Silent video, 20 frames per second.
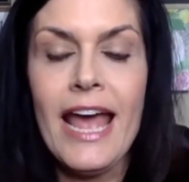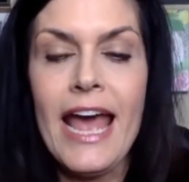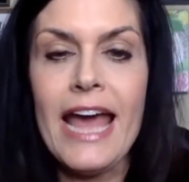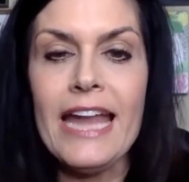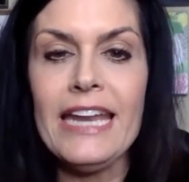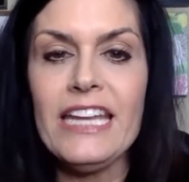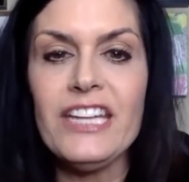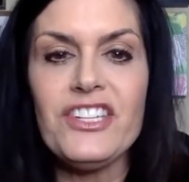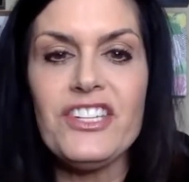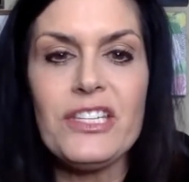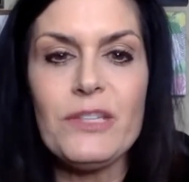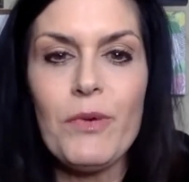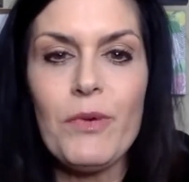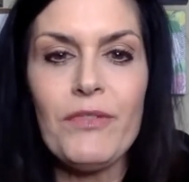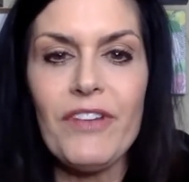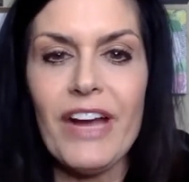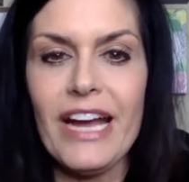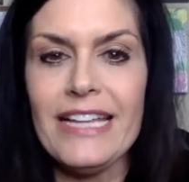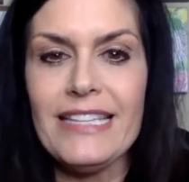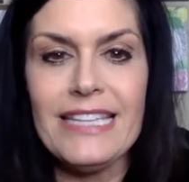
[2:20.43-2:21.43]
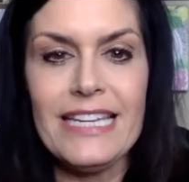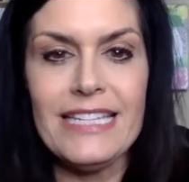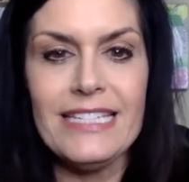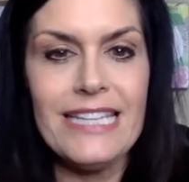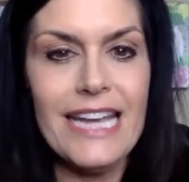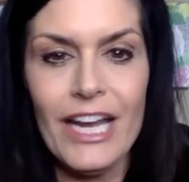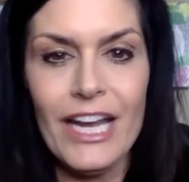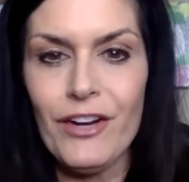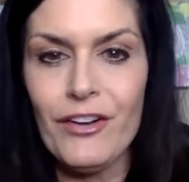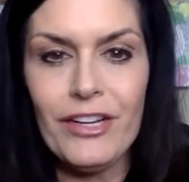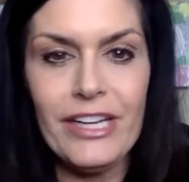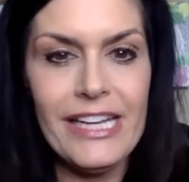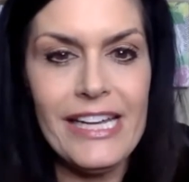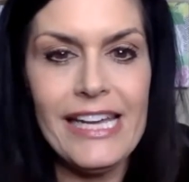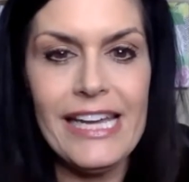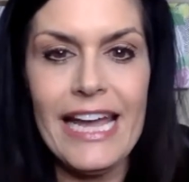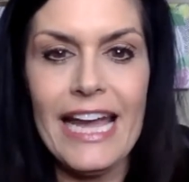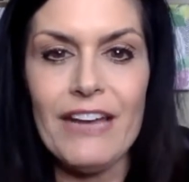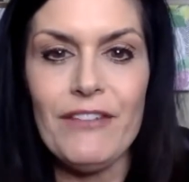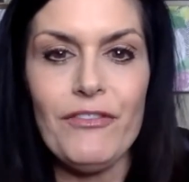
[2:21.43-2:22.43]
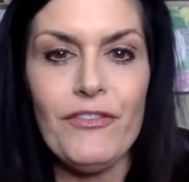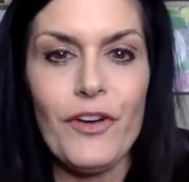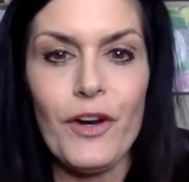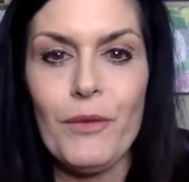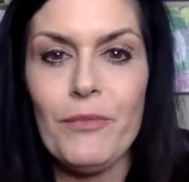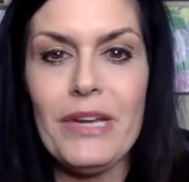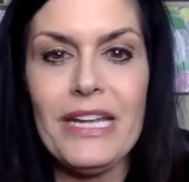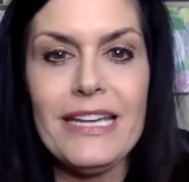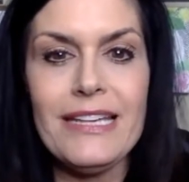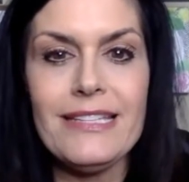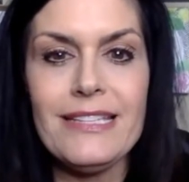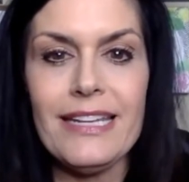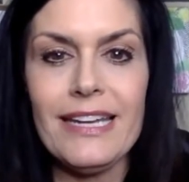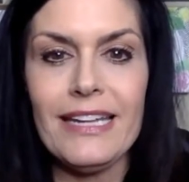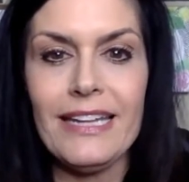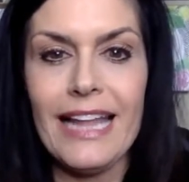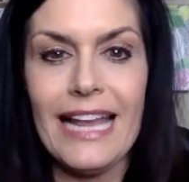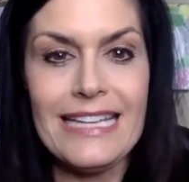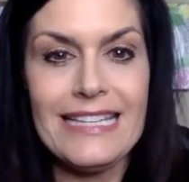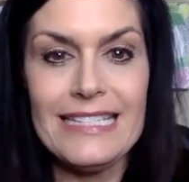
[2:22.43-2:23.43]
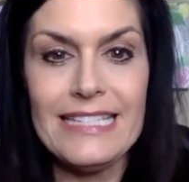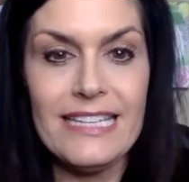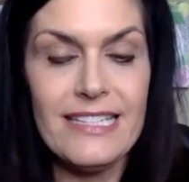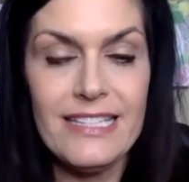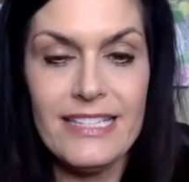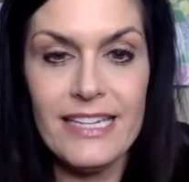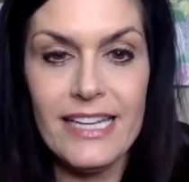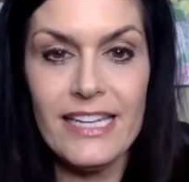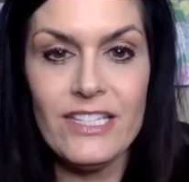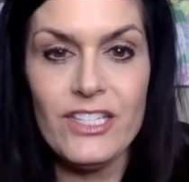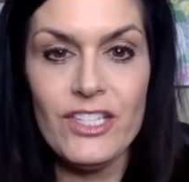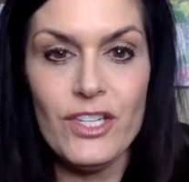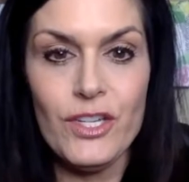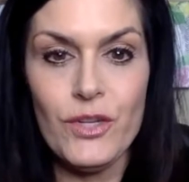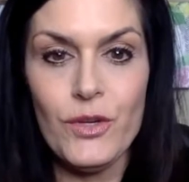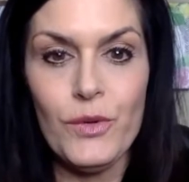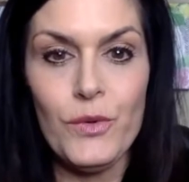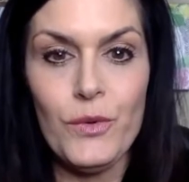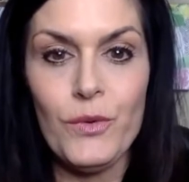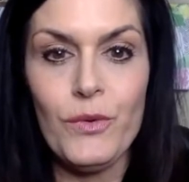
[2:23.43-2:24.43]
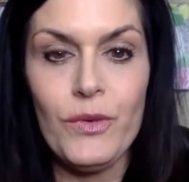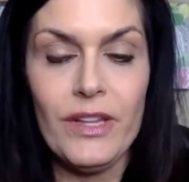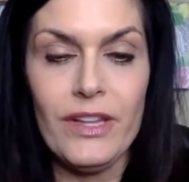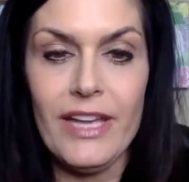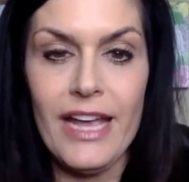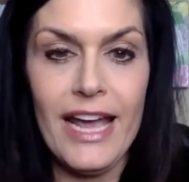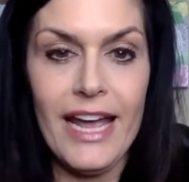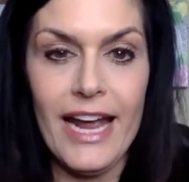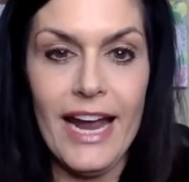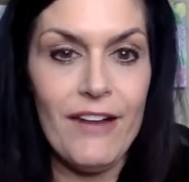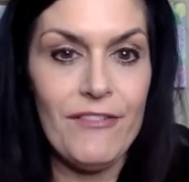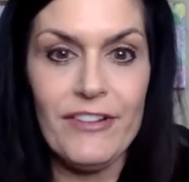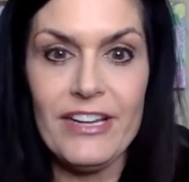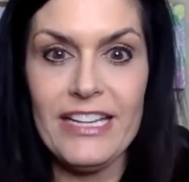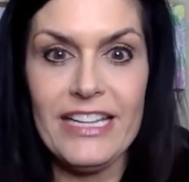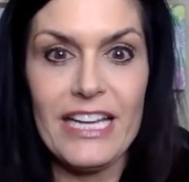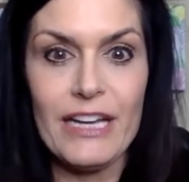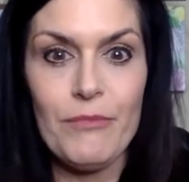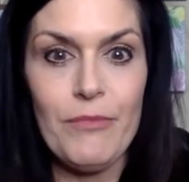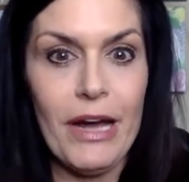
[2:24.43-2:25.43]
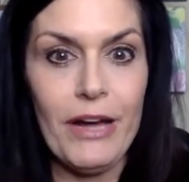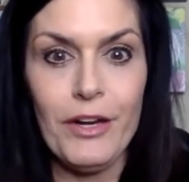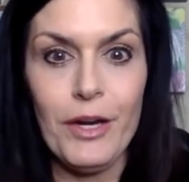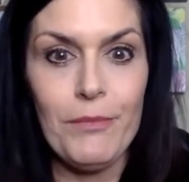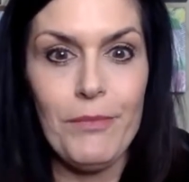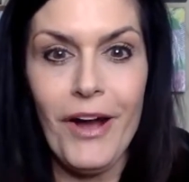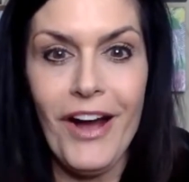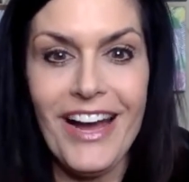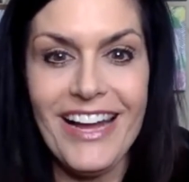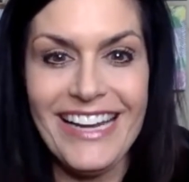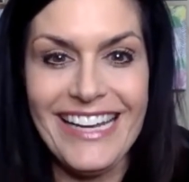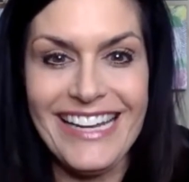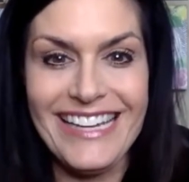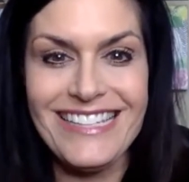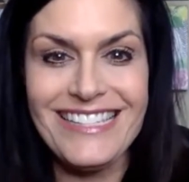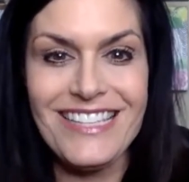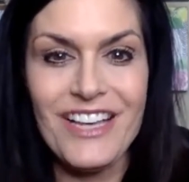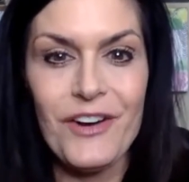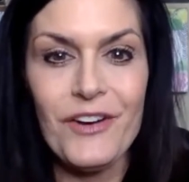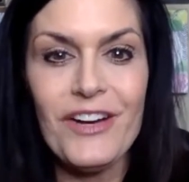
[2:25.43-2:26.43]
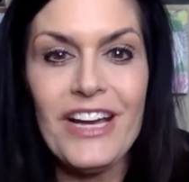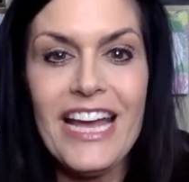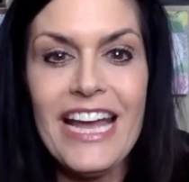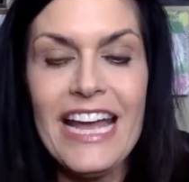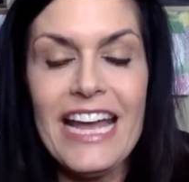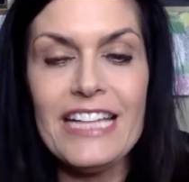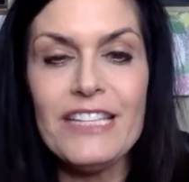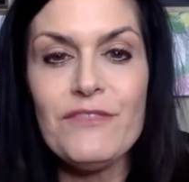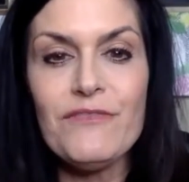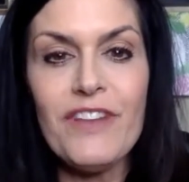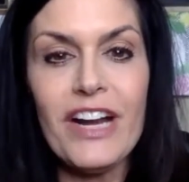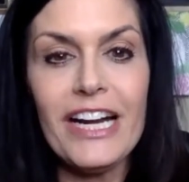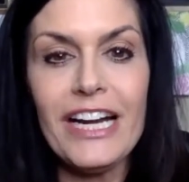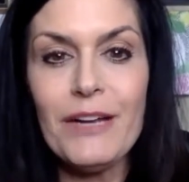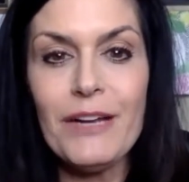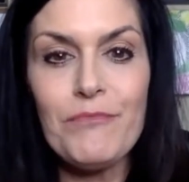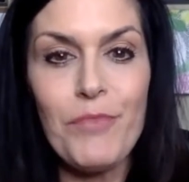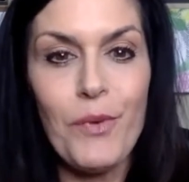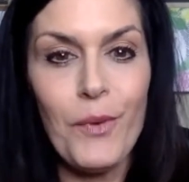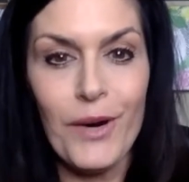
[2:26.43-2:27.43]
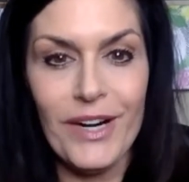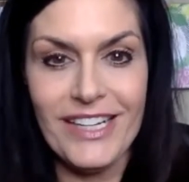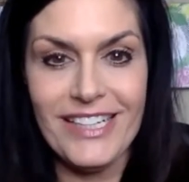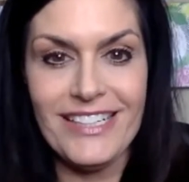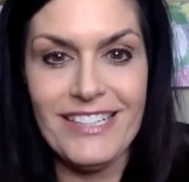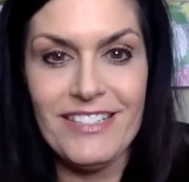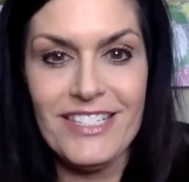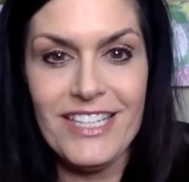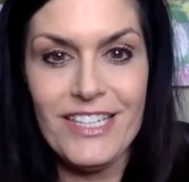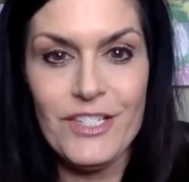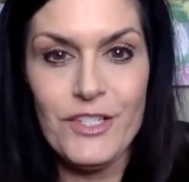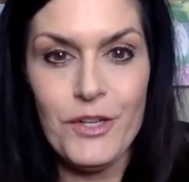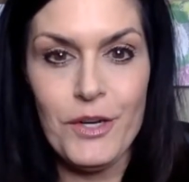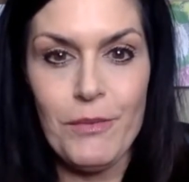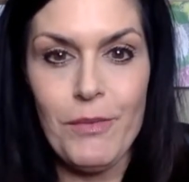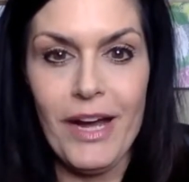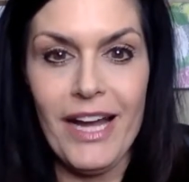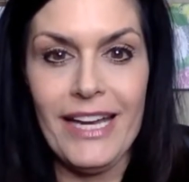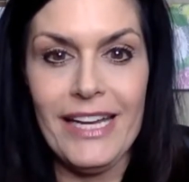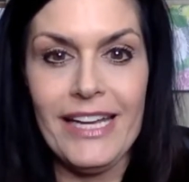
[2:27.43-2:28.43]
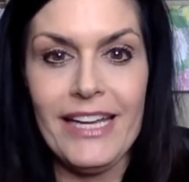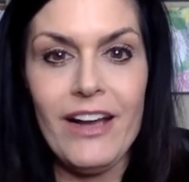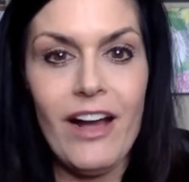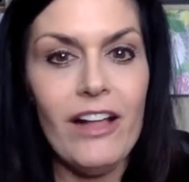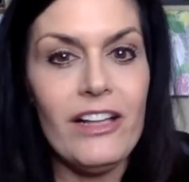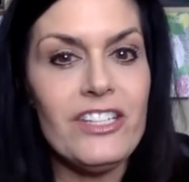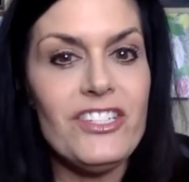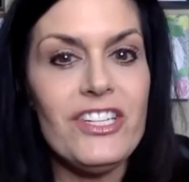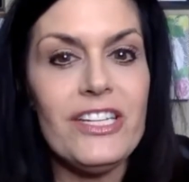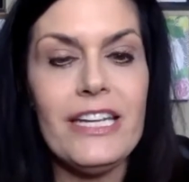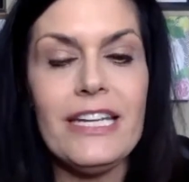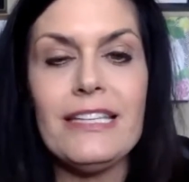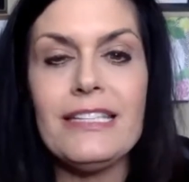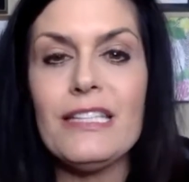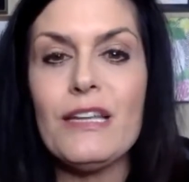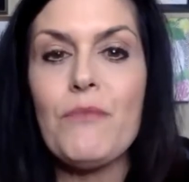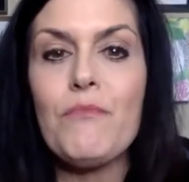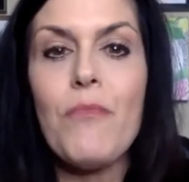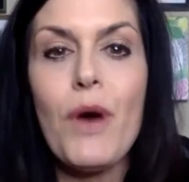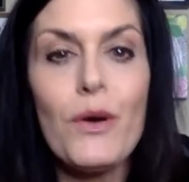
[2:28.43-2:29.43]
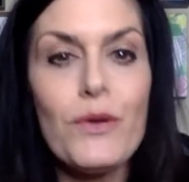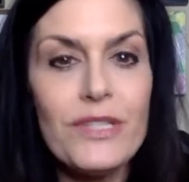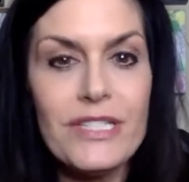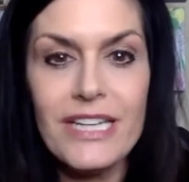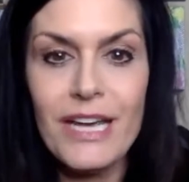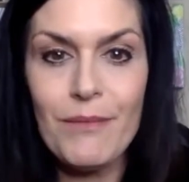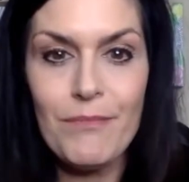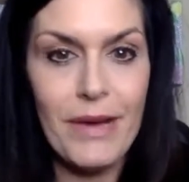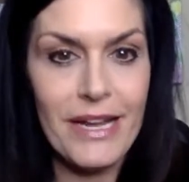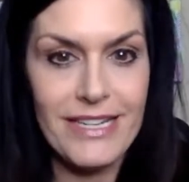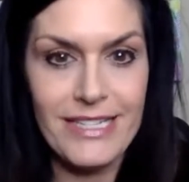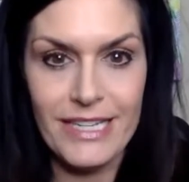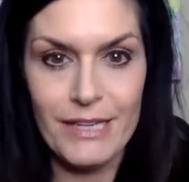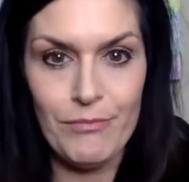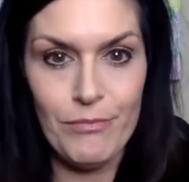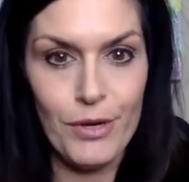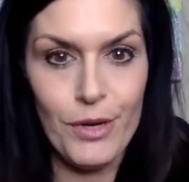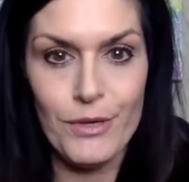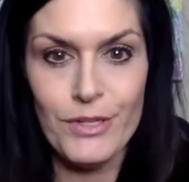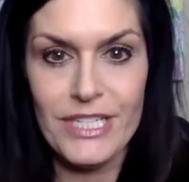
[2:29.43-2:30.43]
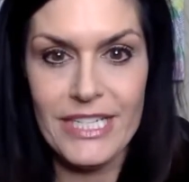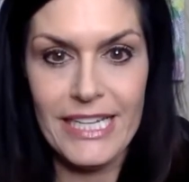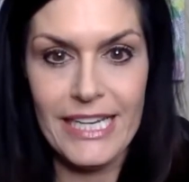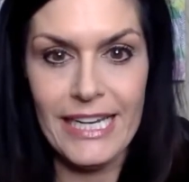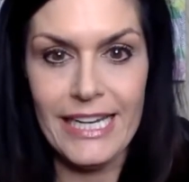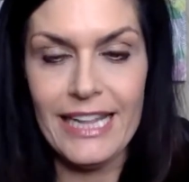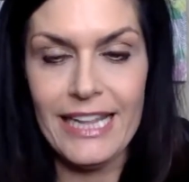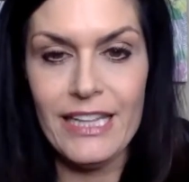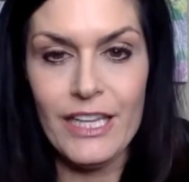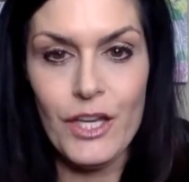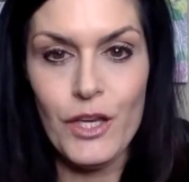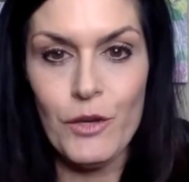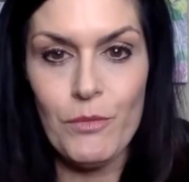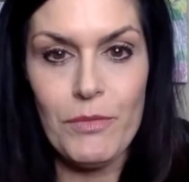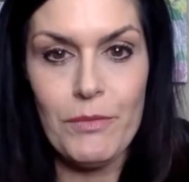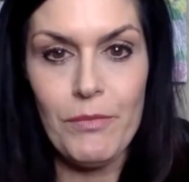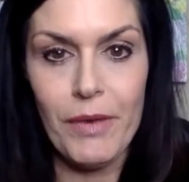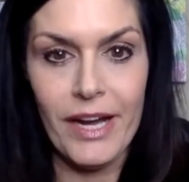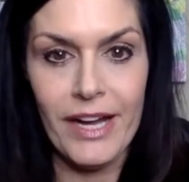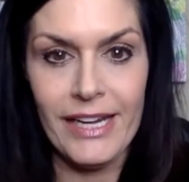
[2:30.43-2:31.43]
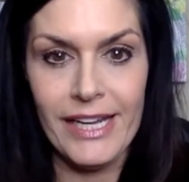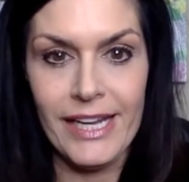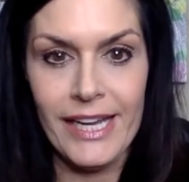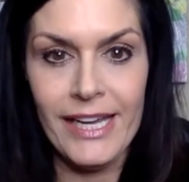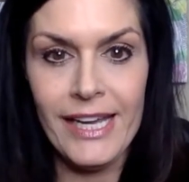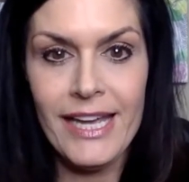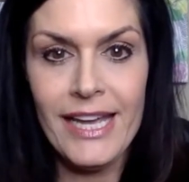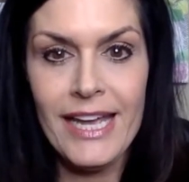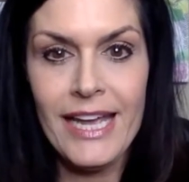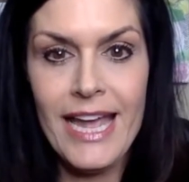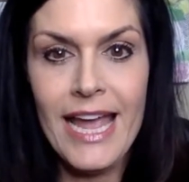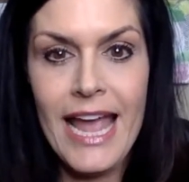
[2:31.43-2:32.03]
And it just provides integrity and firmness and elasticity to everything about your body. So it's very important to your body. Collagen is the most abundant protein in the human body.